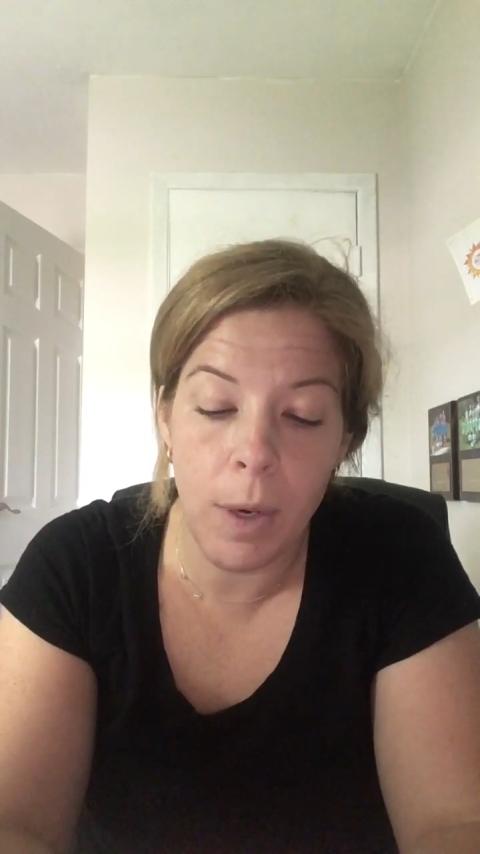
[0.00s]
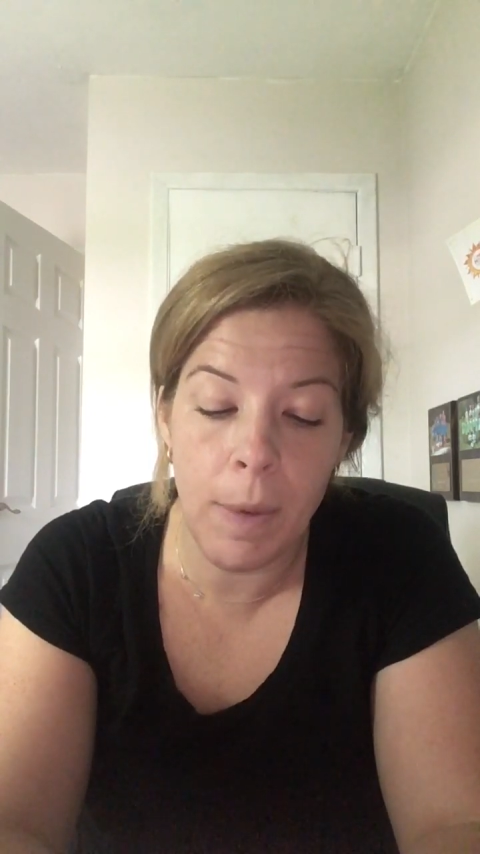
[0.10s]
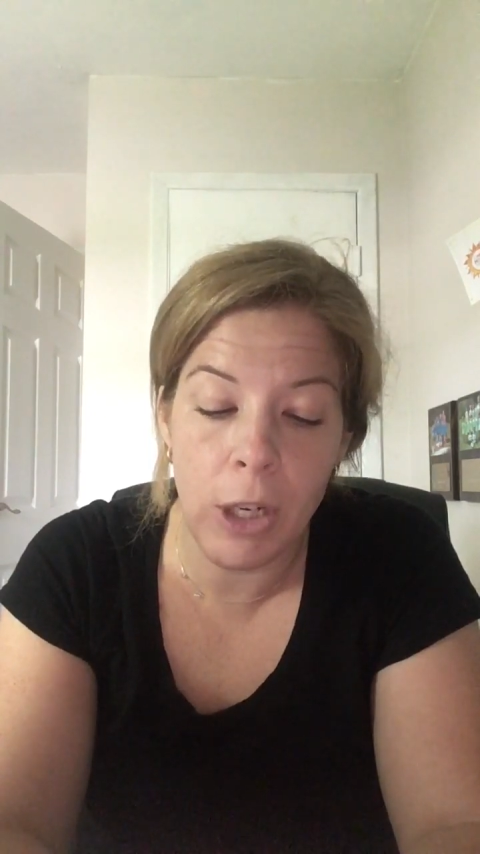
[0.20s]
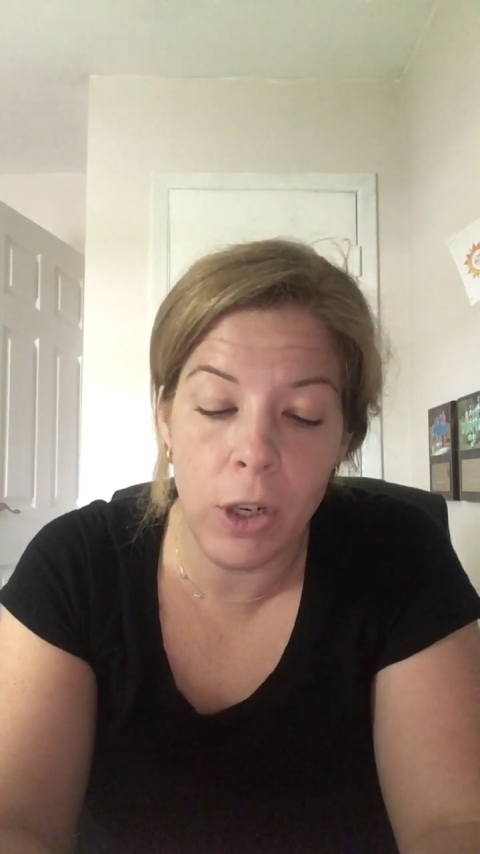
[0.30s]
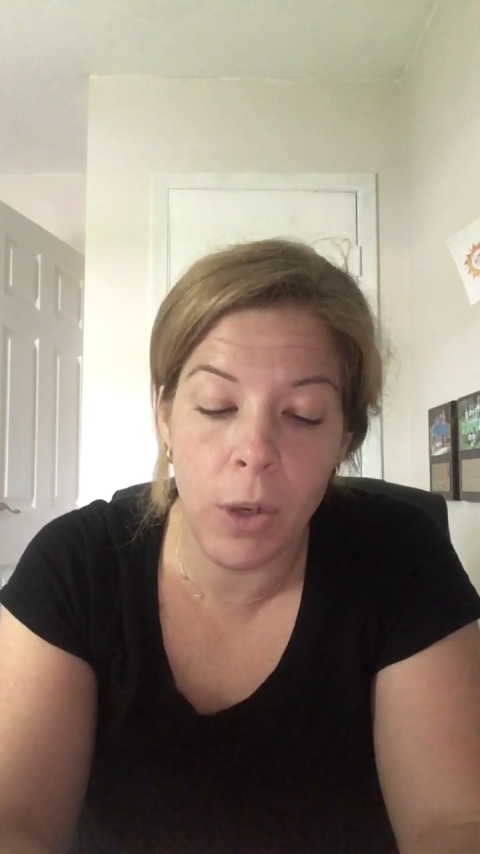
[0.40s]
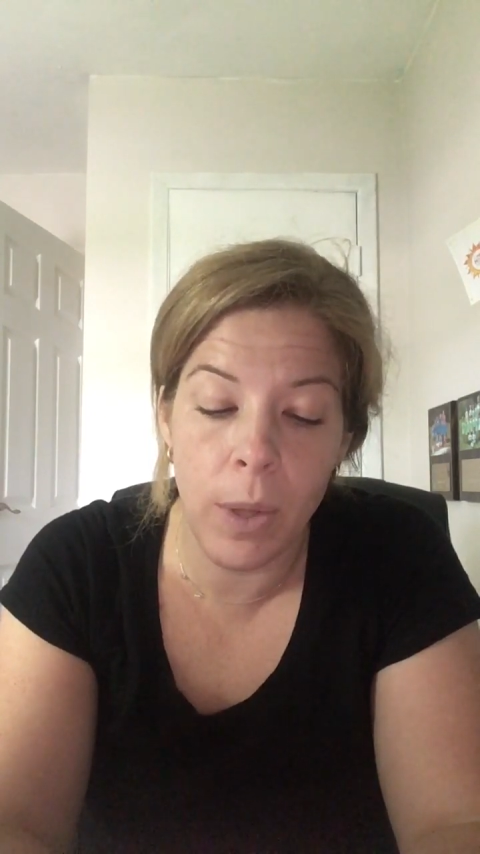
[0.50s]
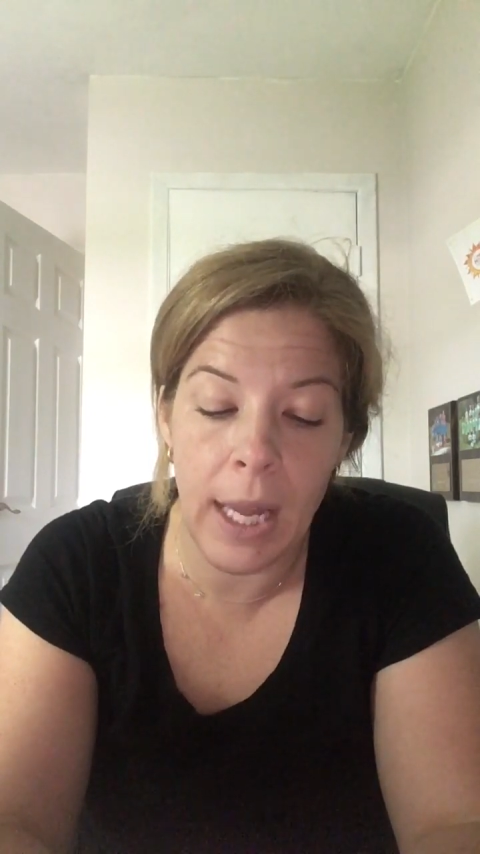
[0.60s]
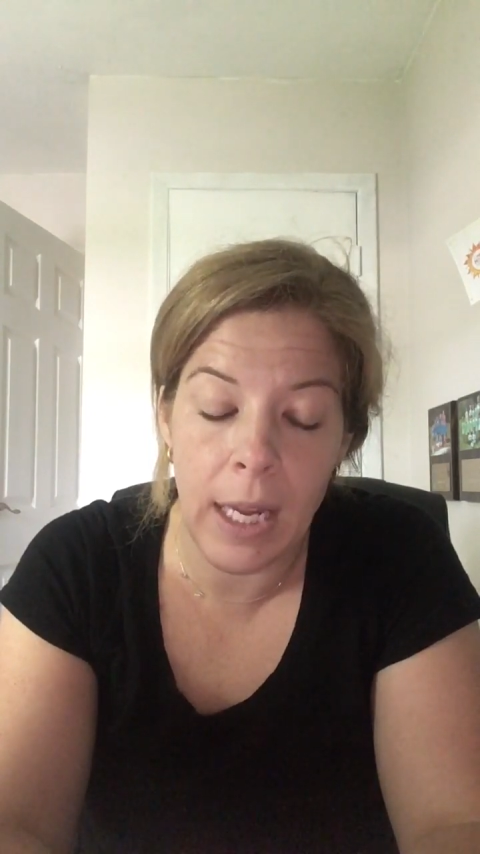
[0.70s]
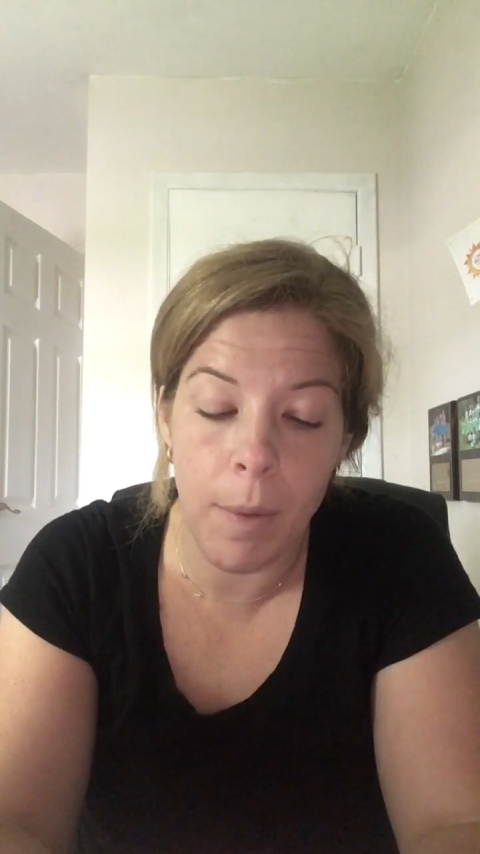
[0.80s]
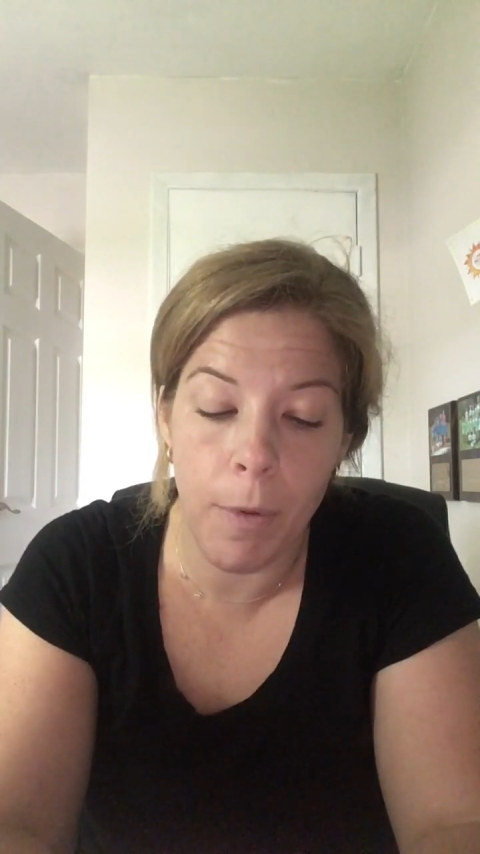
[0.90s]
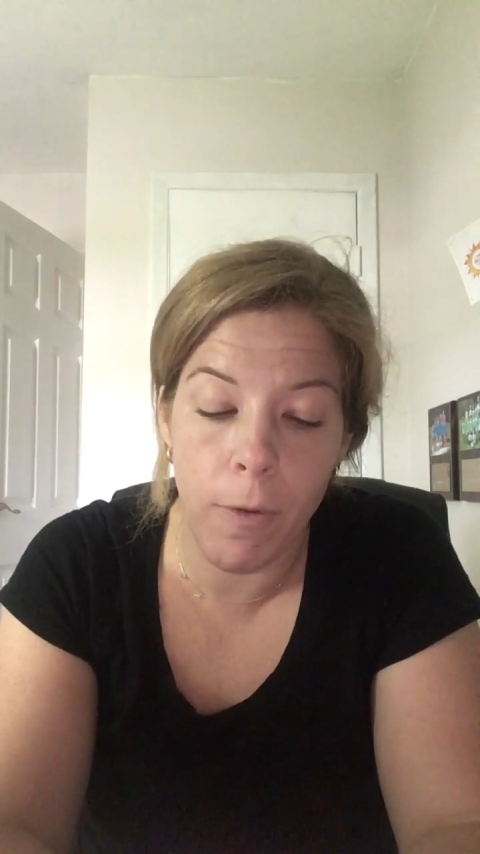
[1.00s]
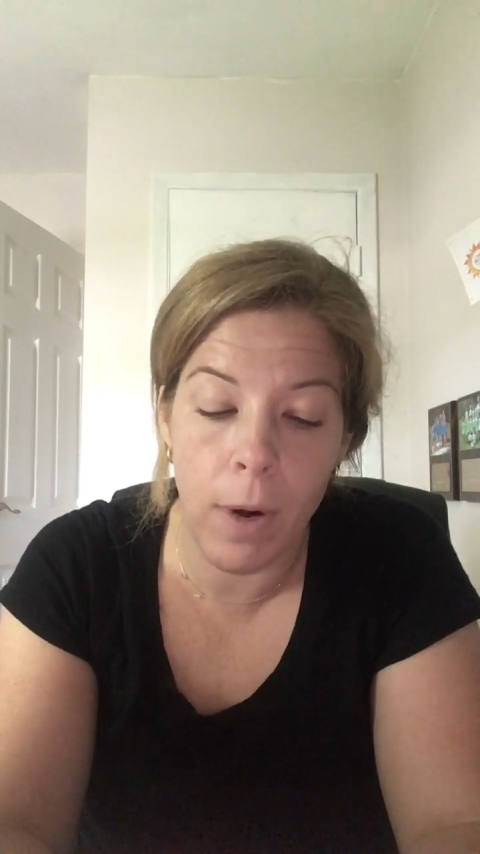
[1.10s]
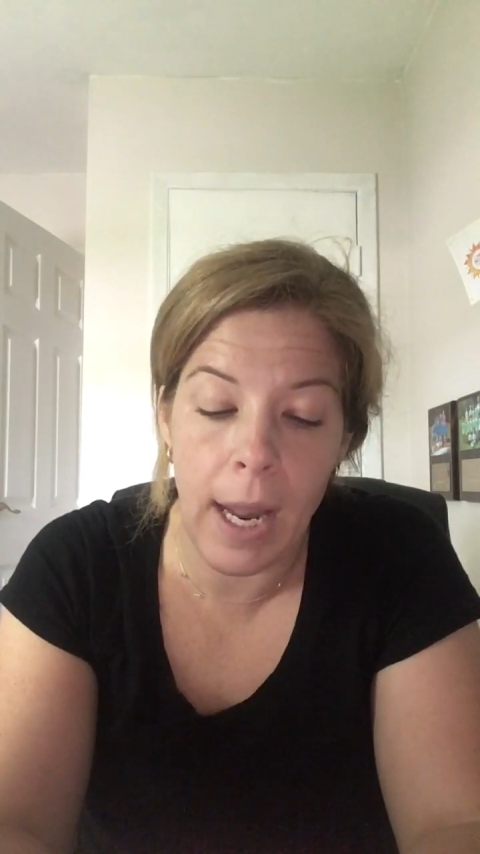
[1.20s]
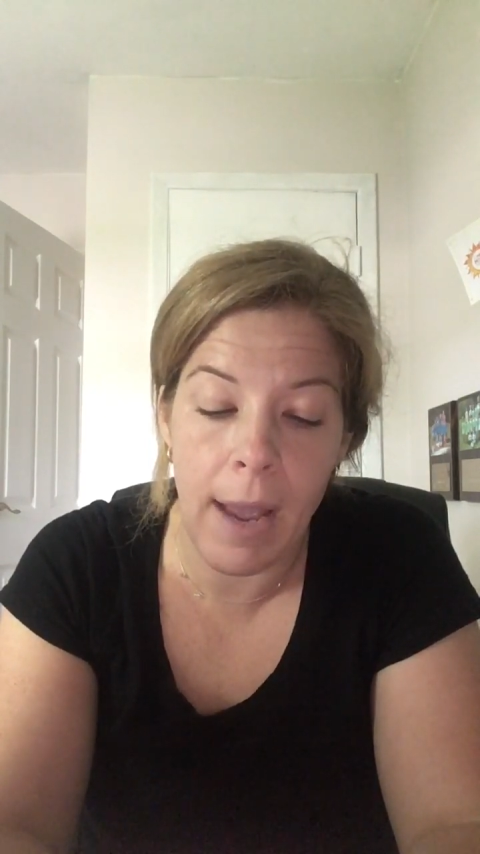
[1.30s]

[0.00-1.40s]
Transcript: want to make sure you like it before I